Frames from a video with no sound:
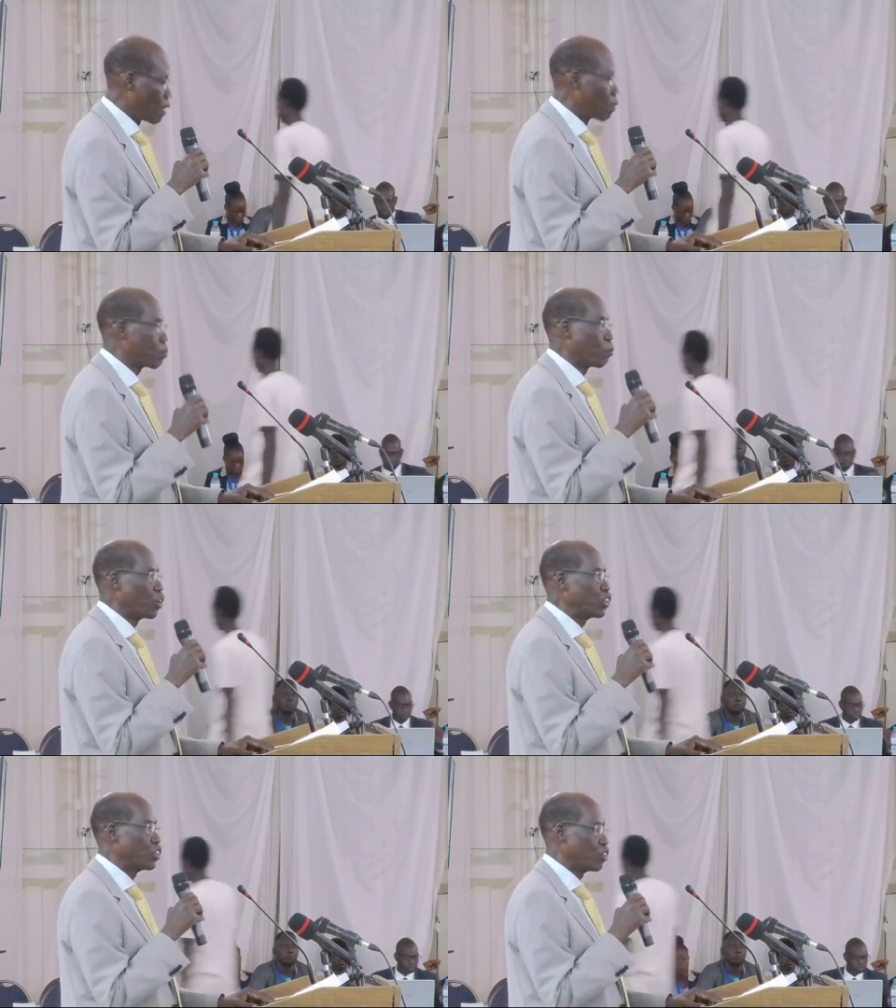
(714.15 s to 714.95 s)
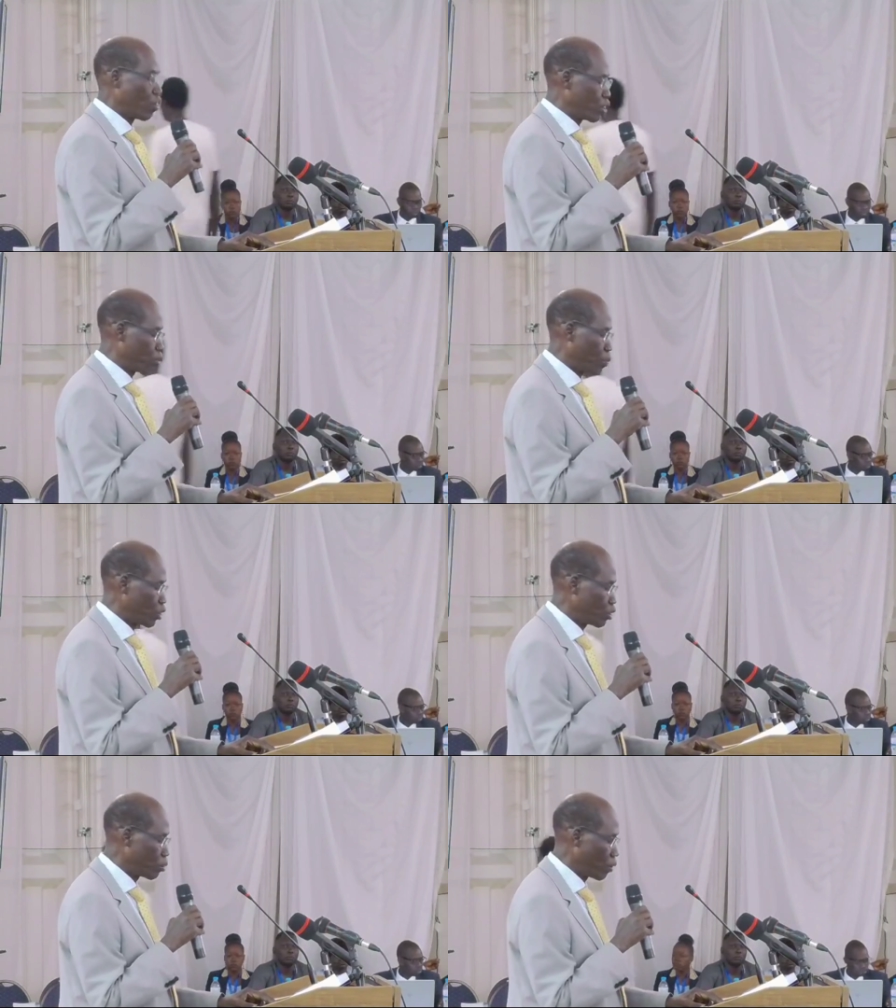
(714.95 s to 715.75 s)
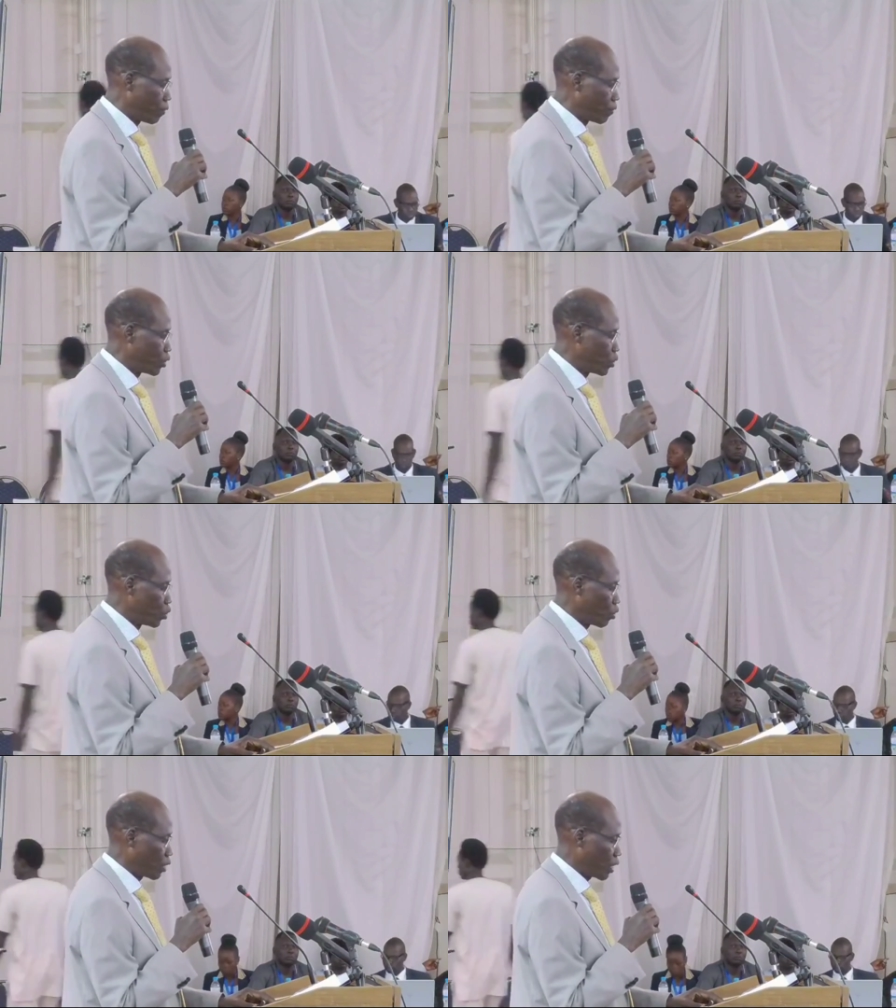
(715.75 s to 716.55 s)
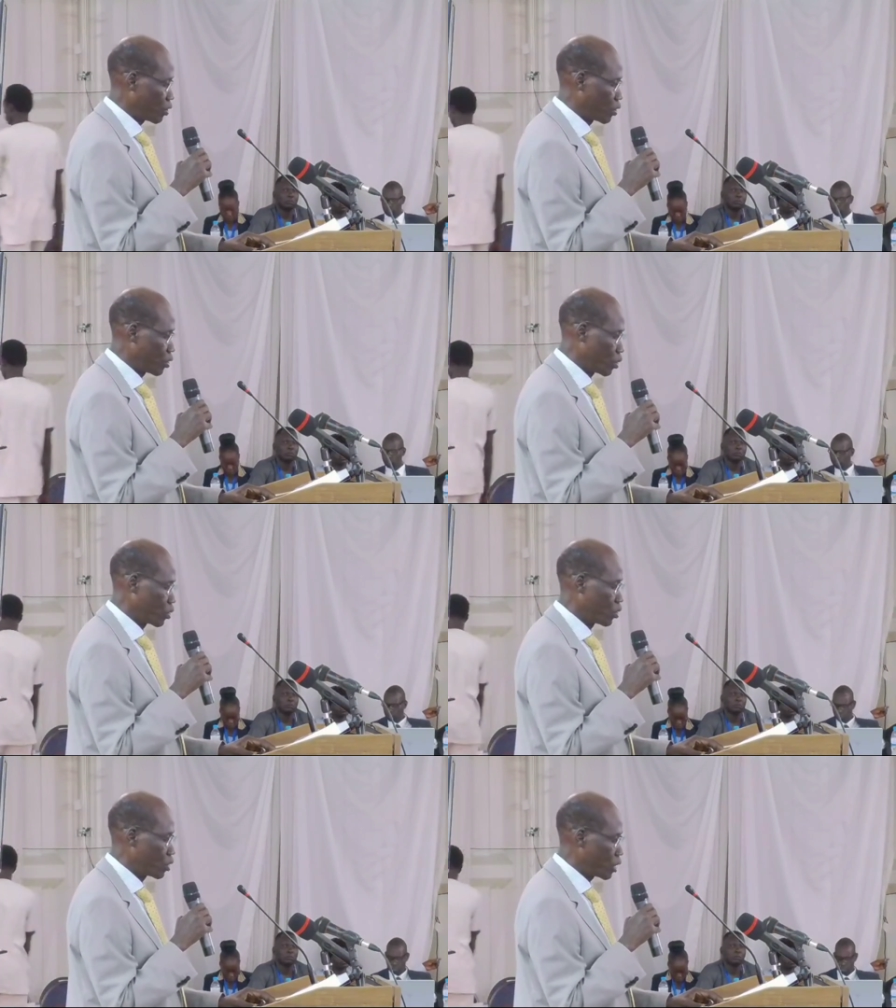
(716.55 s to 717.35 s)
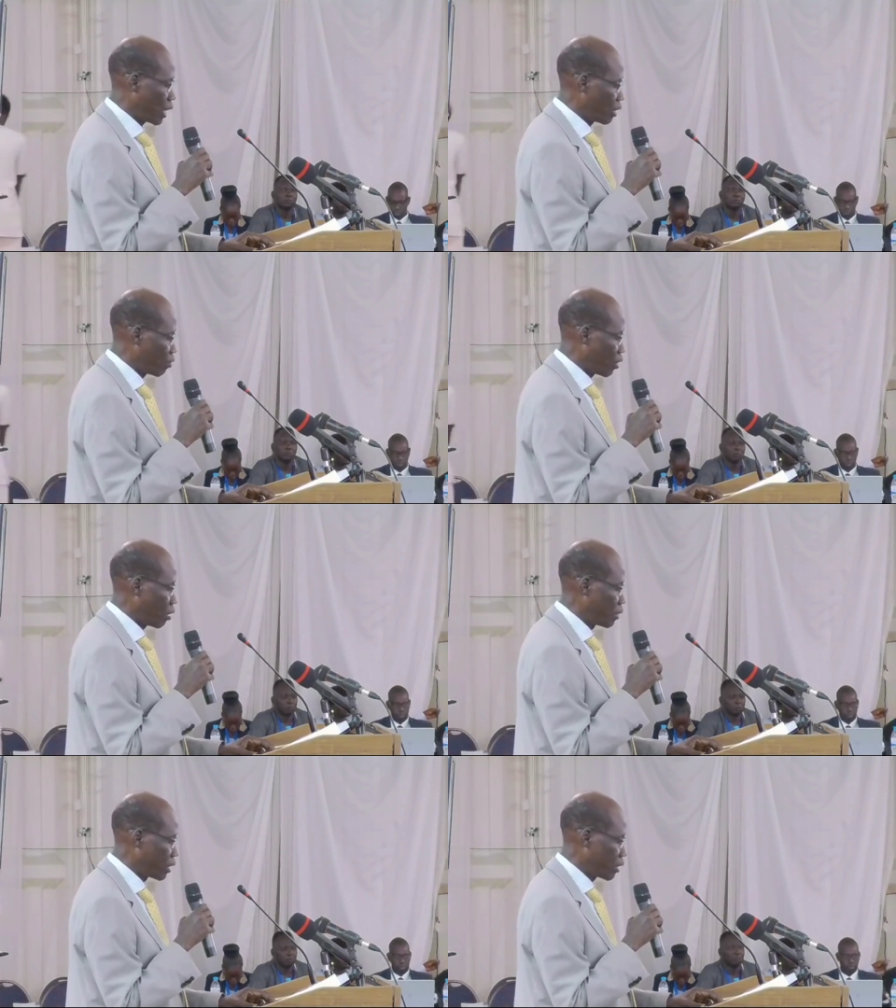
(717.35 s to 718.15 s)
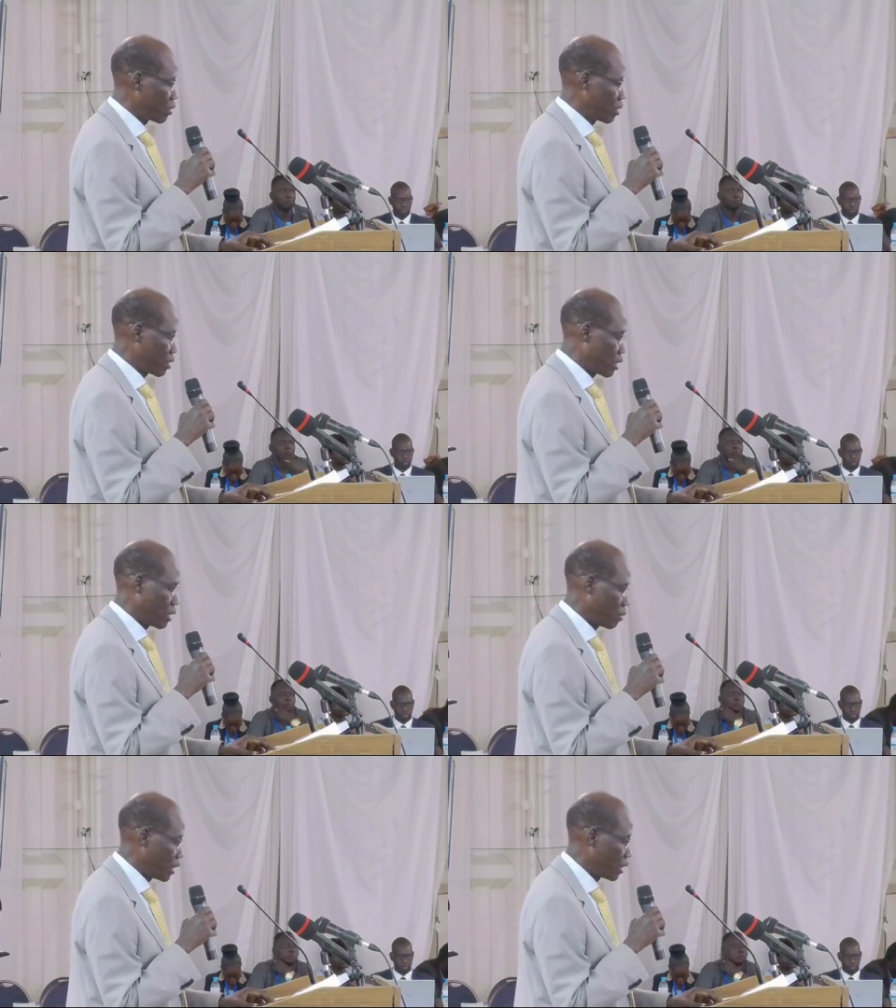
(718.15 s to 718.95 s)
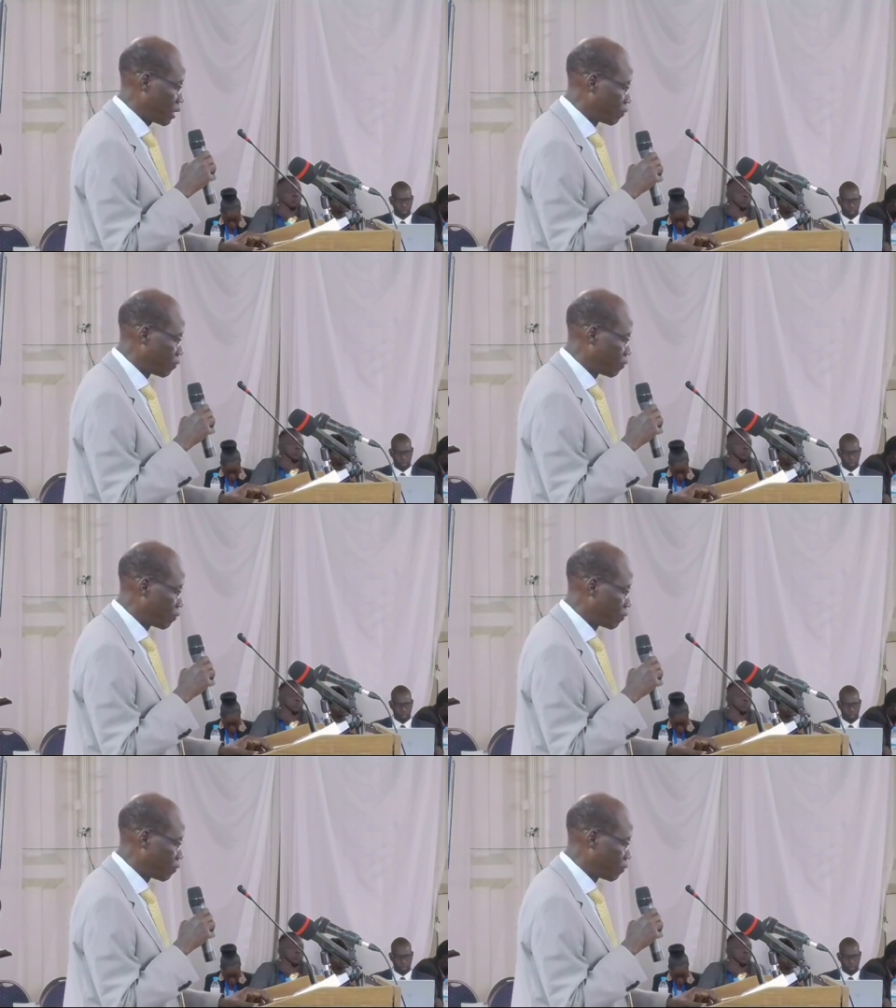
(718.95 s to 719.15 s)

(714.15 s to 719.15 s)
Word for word: promotion of responsible use of natural resources and environmental sustainability,